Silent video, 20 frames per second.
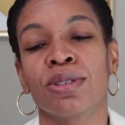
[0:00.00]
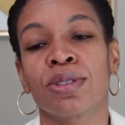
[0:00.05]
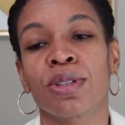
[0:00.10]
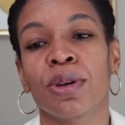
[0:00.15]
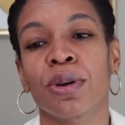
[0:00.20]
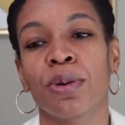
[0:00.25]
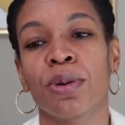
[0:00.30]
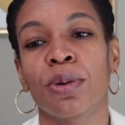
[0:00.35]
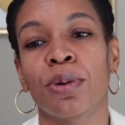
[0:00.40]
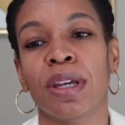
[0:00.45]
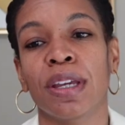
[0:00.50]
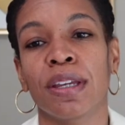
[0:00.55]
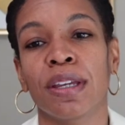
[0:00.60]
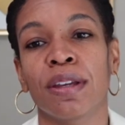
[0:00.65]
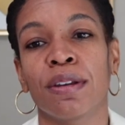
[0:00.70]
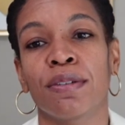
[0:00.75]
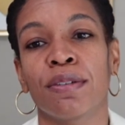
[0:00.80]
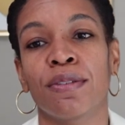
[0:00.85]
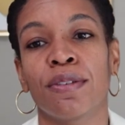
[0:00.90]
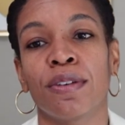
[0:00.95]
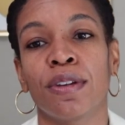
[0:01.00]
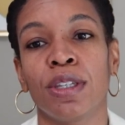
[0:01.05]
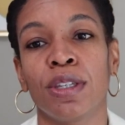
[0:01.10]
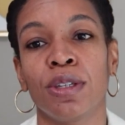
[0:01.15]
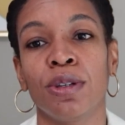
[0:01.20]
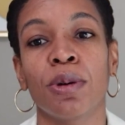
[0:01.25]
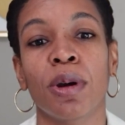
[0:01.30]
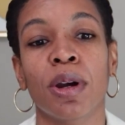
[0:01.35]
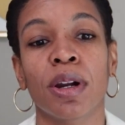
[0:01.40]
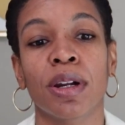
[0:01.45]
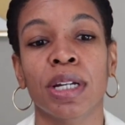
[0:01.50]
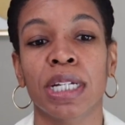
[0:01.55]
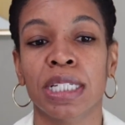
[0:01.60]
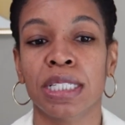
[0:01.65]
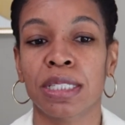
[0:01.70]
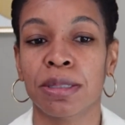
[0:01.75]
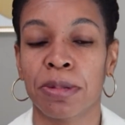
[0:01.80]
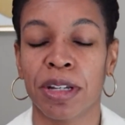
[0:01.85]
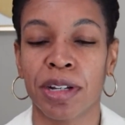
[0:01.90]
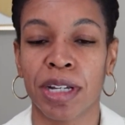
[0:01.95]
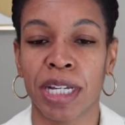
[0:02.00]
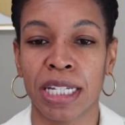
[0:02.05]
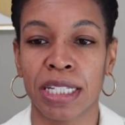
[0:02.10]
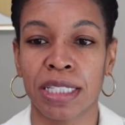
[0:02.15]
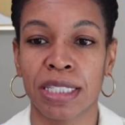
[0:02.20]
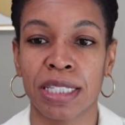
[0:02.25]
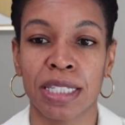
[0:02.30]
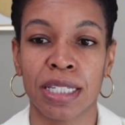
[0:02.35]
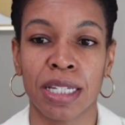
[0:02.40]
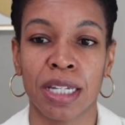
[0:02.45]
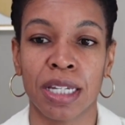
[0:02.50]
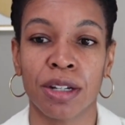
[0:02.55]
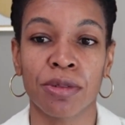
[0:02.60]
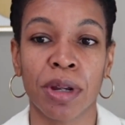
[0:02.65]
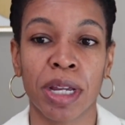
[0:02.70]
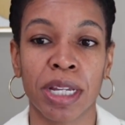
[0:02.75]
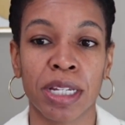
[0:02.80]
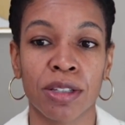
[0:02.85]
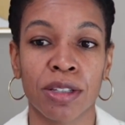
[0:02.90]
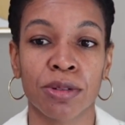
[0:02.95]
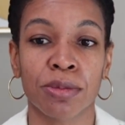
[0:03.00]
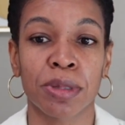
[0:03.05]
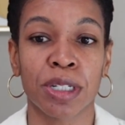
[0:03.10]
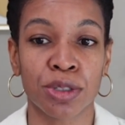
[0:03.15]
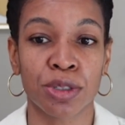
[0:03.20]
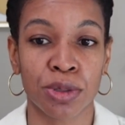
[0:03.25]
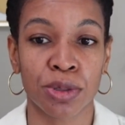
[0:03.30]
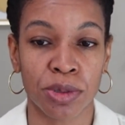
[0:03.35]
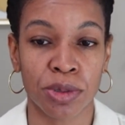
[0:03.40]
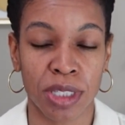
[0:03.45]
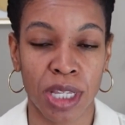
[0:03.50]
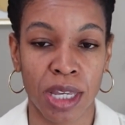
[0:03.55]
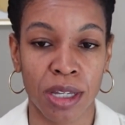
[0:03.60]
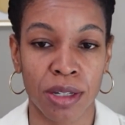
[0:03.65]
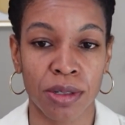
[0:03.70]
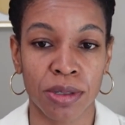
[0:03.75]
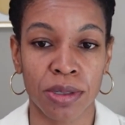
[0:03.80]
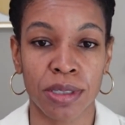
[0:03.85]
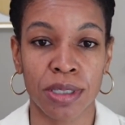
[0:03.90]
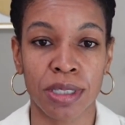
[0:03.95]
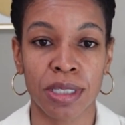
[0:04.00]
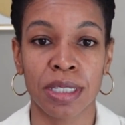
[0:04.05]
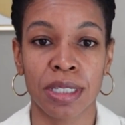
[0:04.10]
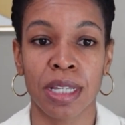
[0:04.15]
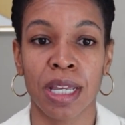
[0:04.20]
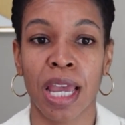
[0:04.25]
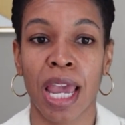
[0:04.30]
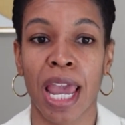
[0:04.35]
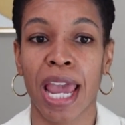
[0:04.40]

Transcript: So if you are experiencing irregular menstrual cycles